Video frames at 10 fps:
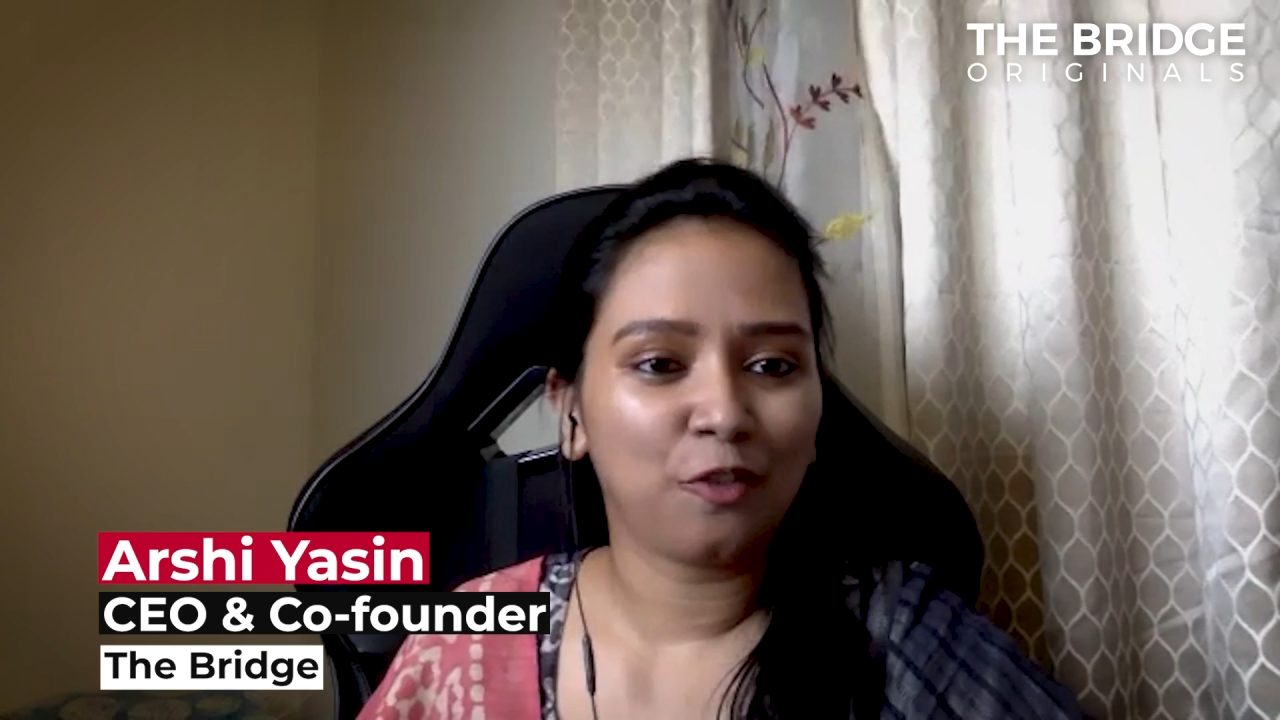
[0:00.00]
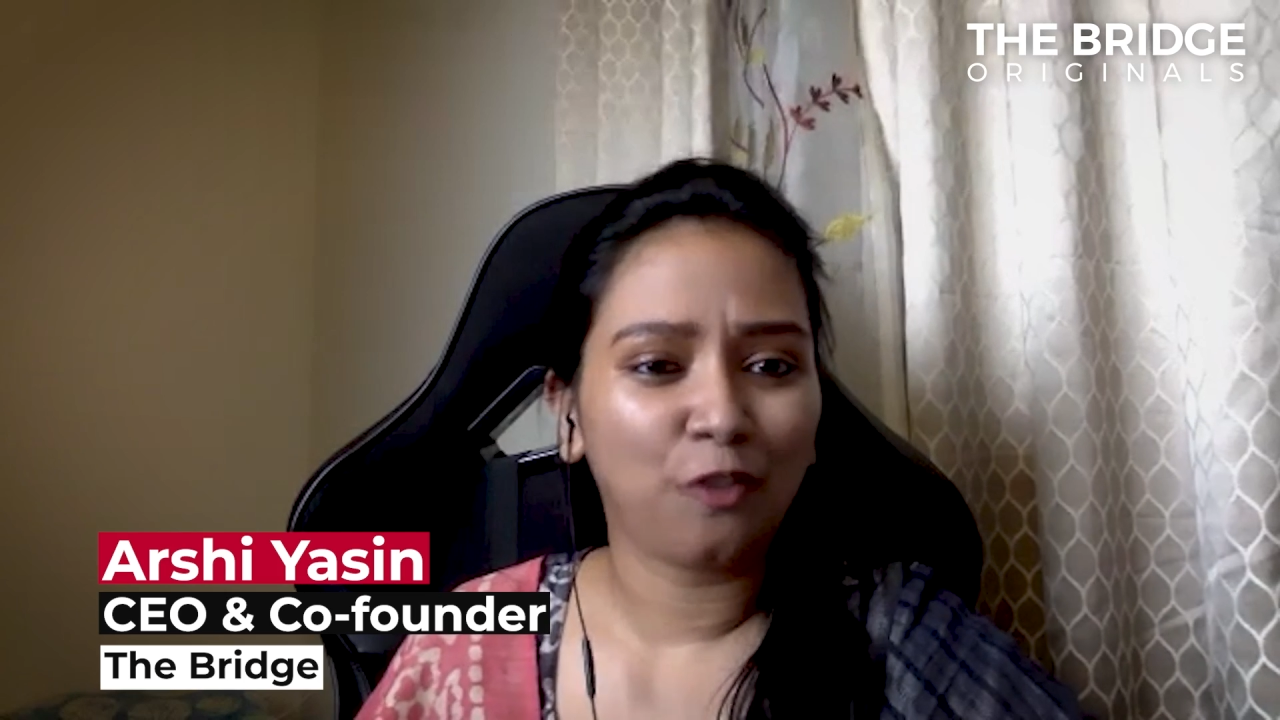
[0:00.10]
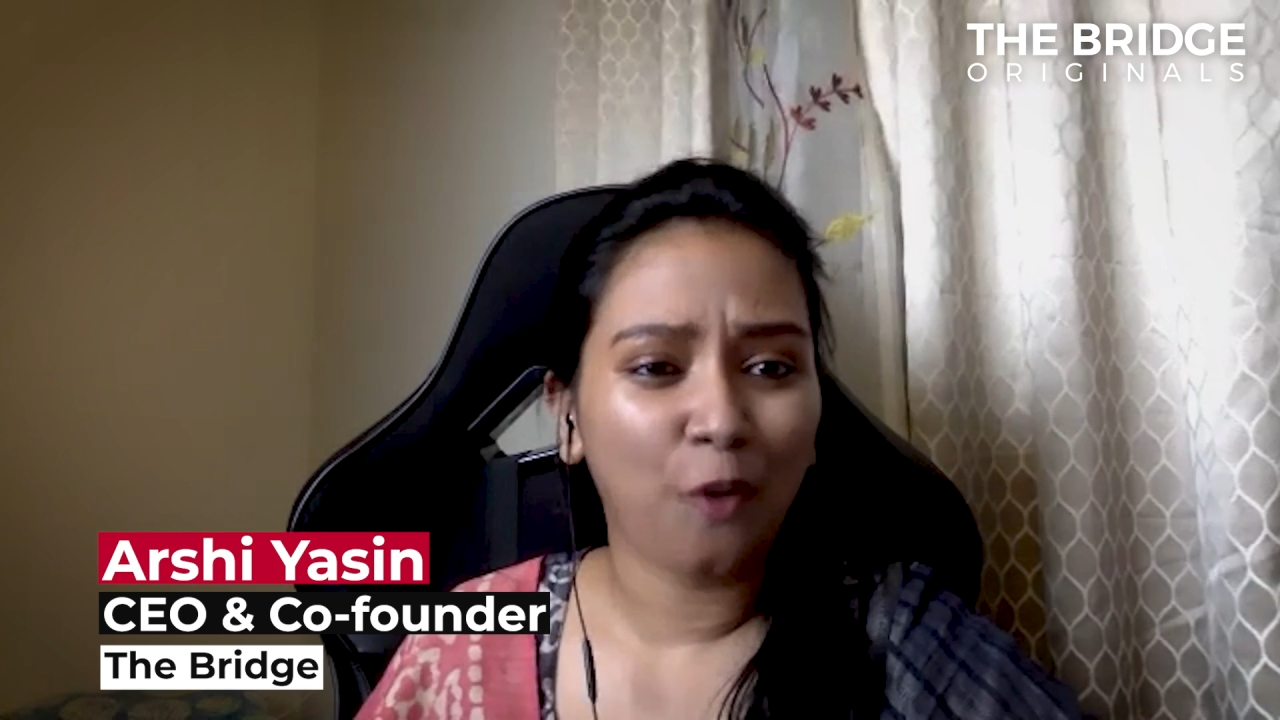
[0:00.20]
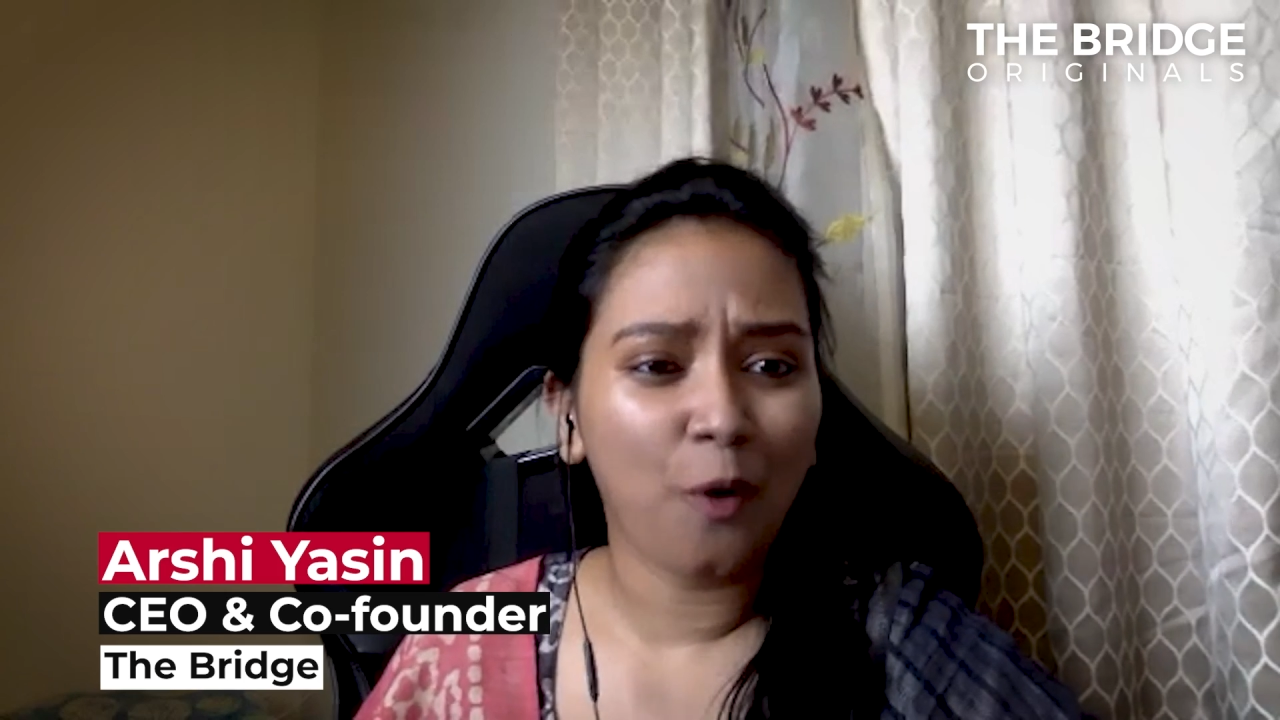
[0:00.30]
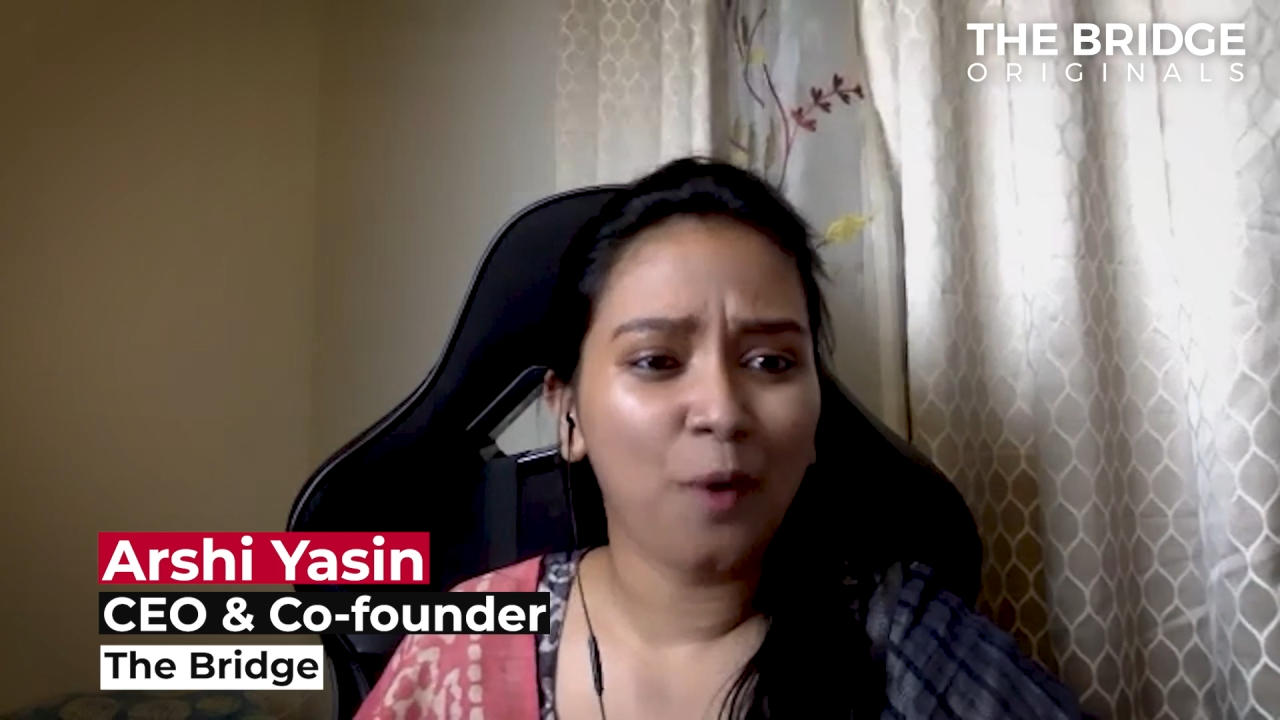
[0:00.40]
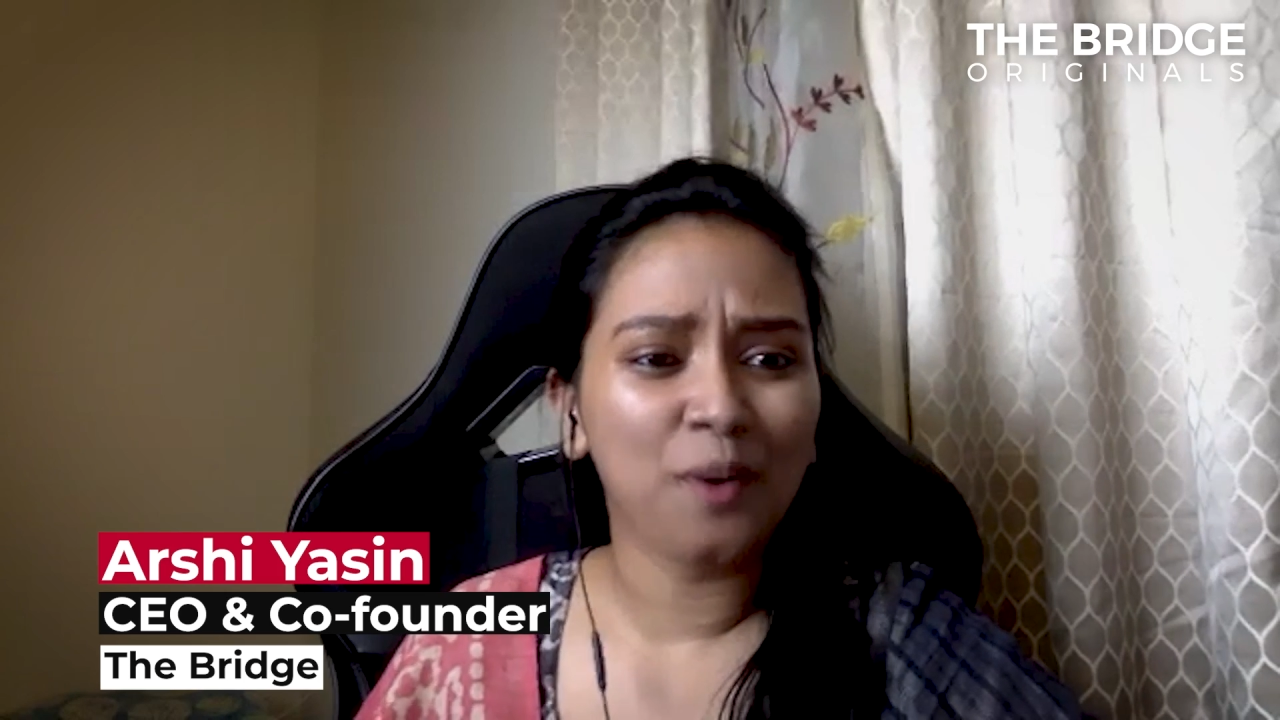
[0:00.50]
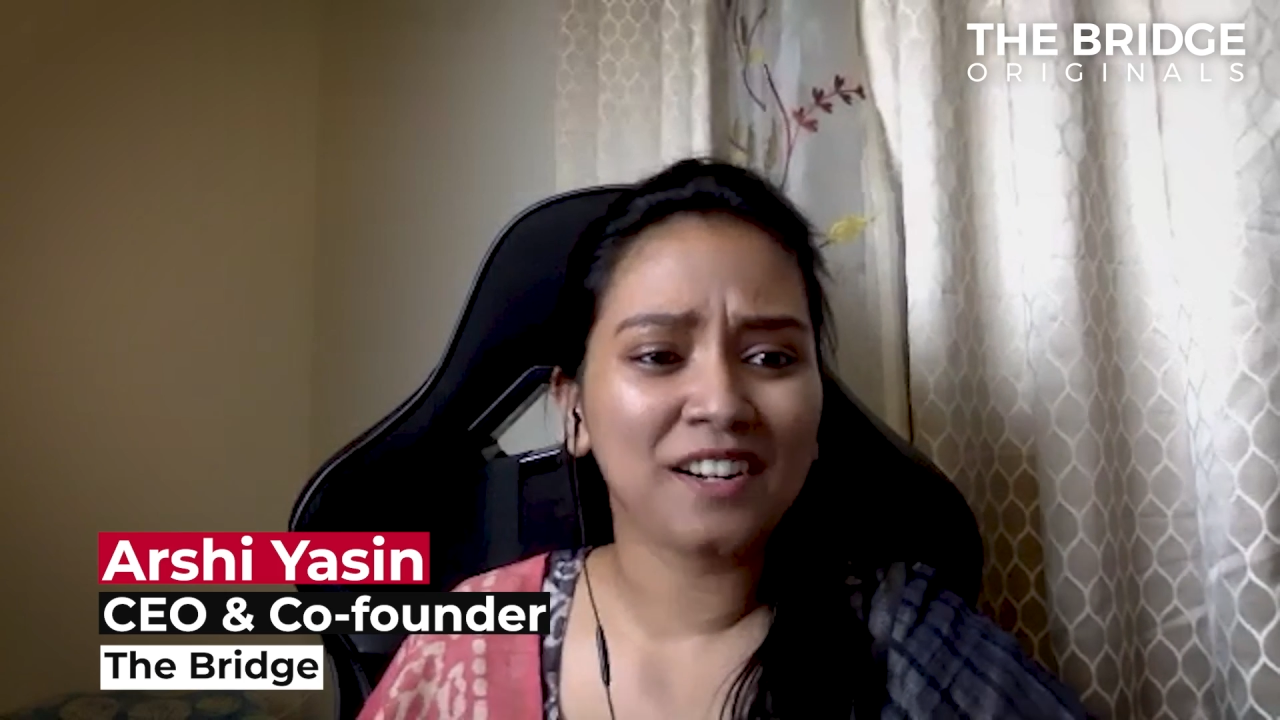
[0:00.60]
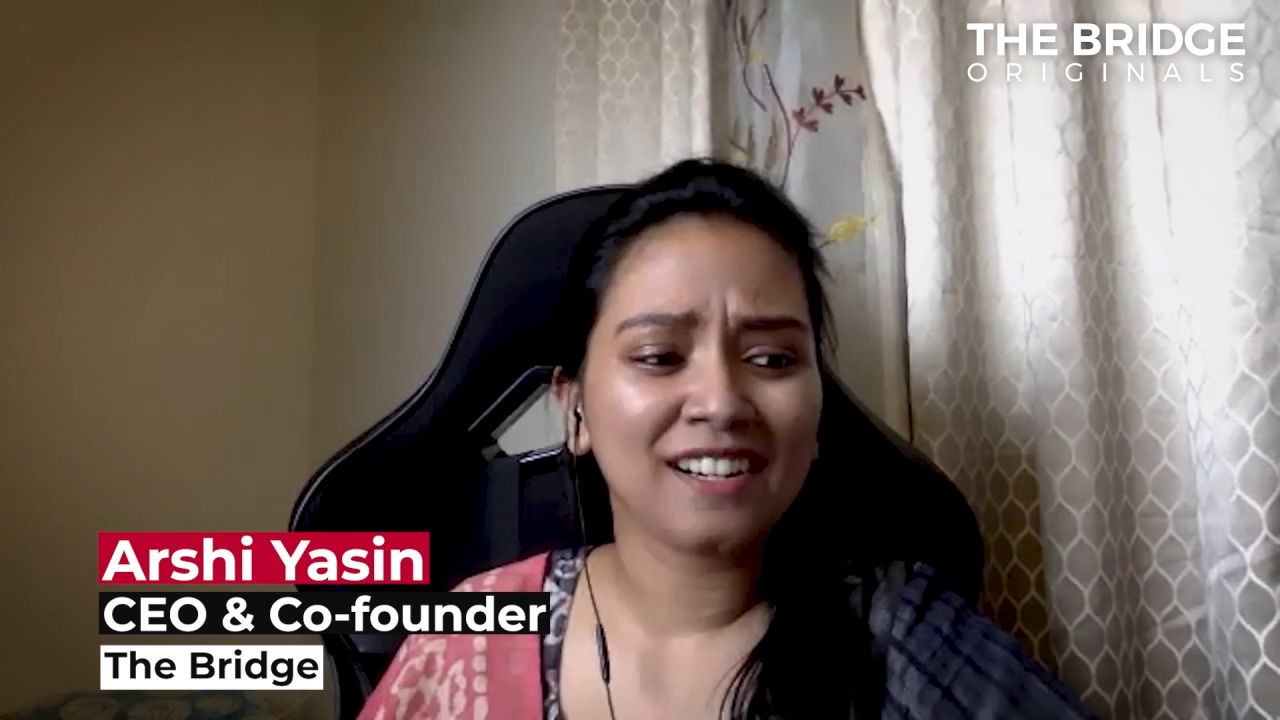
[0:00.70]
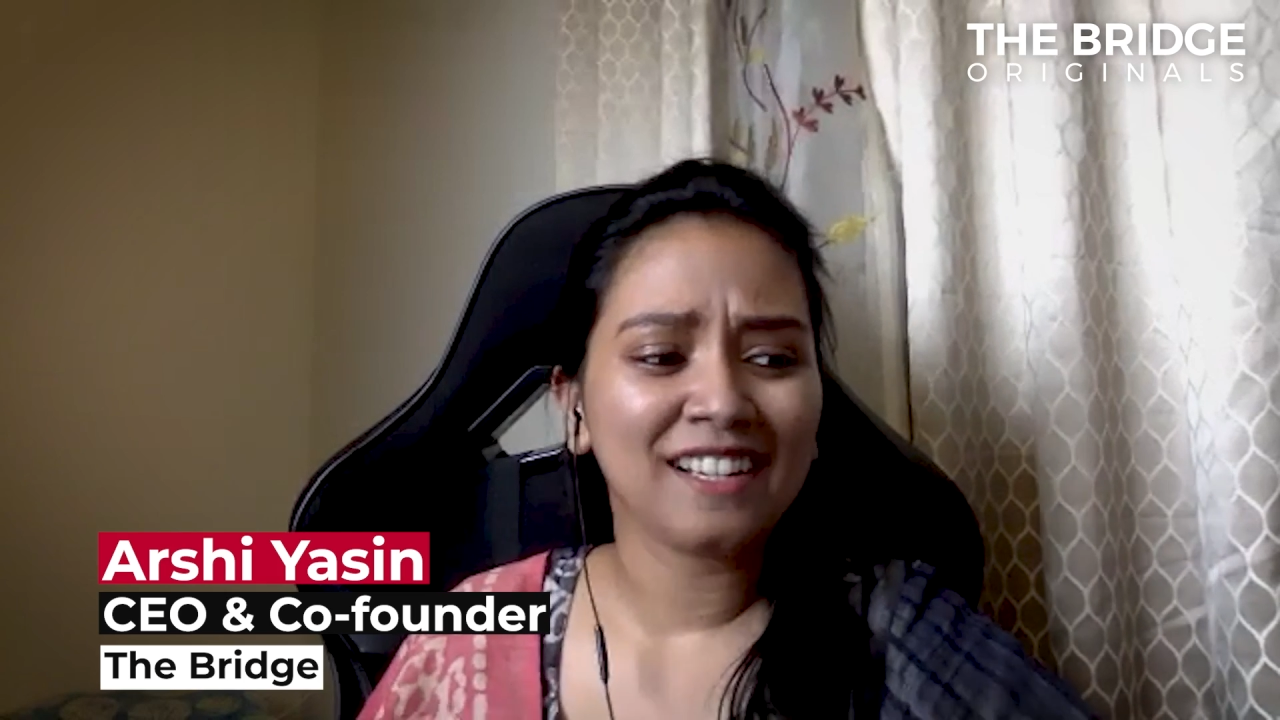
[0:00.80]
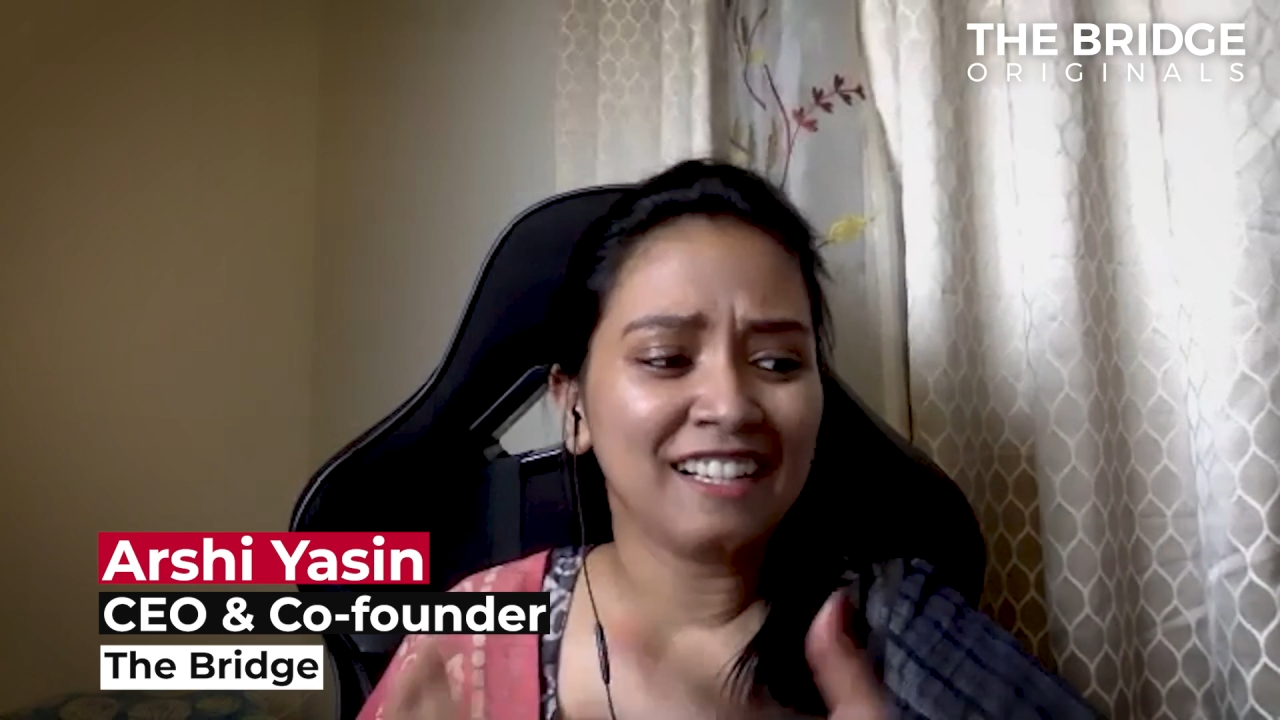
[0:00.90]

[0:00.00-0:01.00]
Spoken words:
4